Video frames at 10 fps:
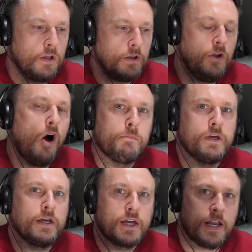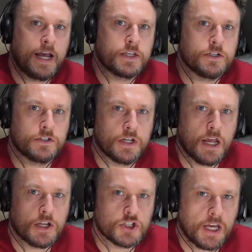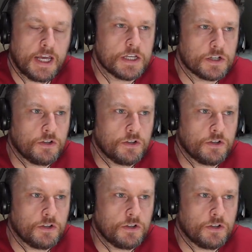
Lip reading: not being connected to nature is.